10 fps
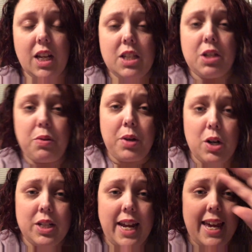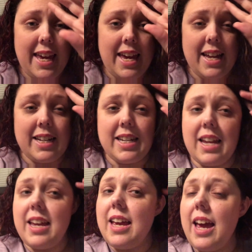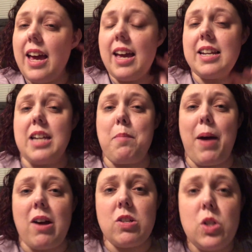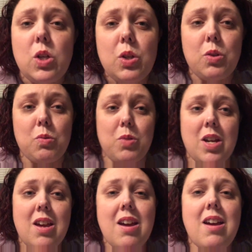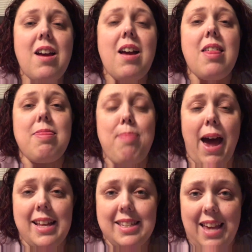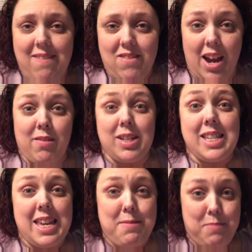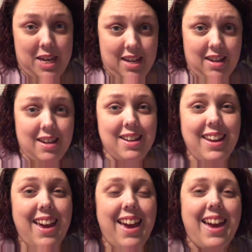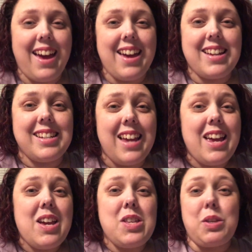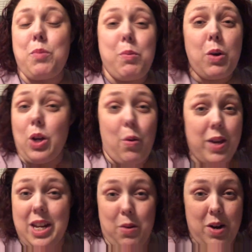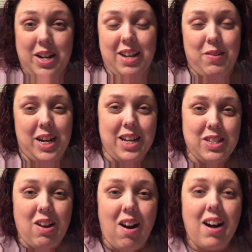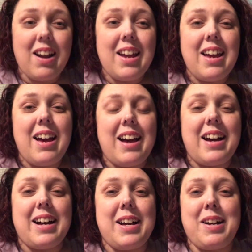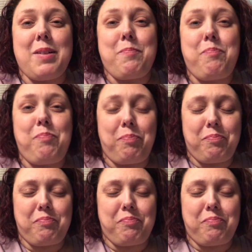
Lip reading: so Thursday hit, and about noon, that same virus hit me. And so we weren't going anywhere to go get his car. Let's